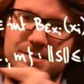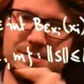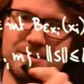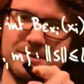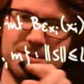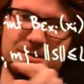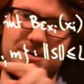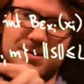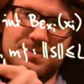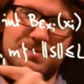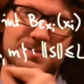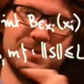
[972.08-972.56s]

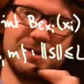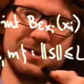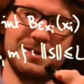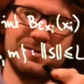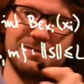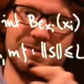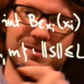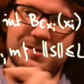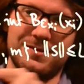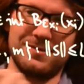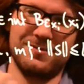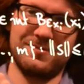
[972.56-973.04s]
not
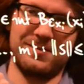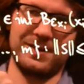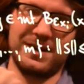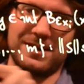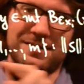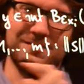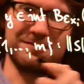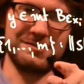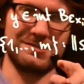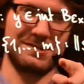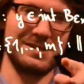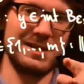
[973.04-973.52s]
appear in the
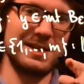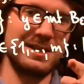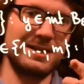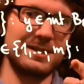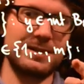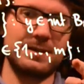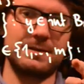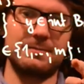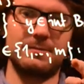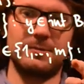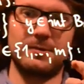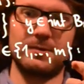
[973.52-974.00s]
final result
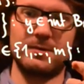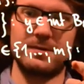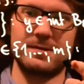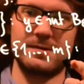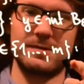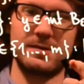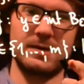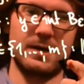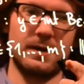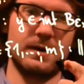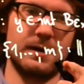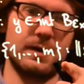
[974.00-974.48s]
anymore,
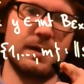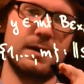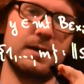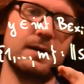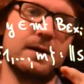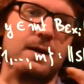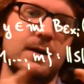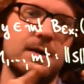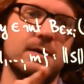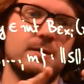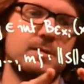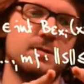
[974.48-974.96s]
this i,
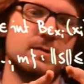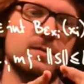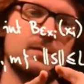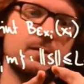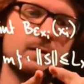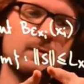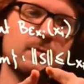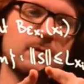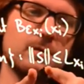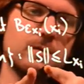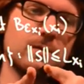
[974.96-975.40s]
so the